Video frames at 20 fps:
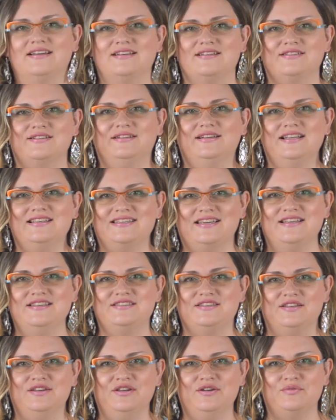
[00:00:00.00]
So let's
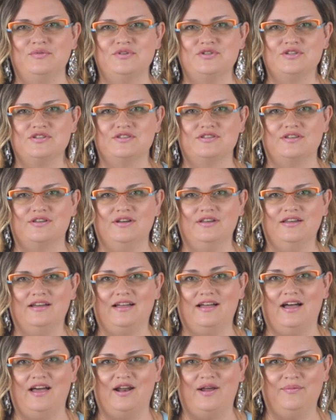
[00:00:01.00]
continue and we're just gonna
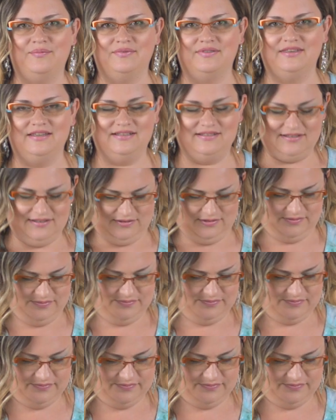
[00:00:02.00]
cut up the dill.